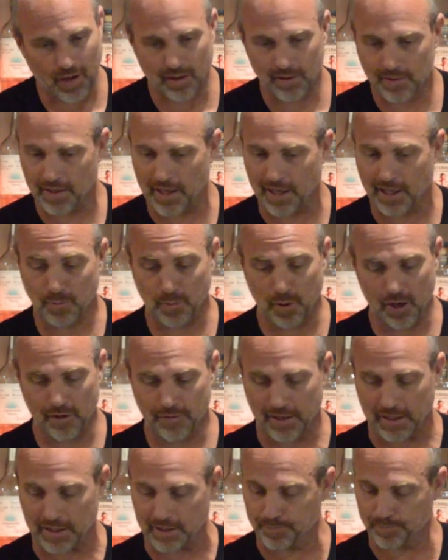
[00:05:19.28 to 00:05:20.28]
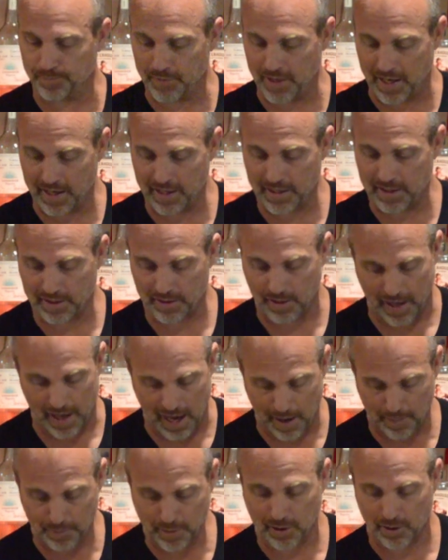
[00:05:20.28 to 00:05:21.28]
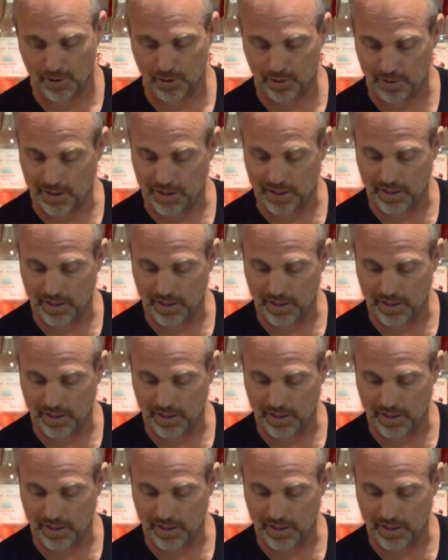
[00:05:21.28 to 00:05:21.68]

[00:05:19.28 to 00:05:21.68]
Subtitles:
That's perfect. That is absolutely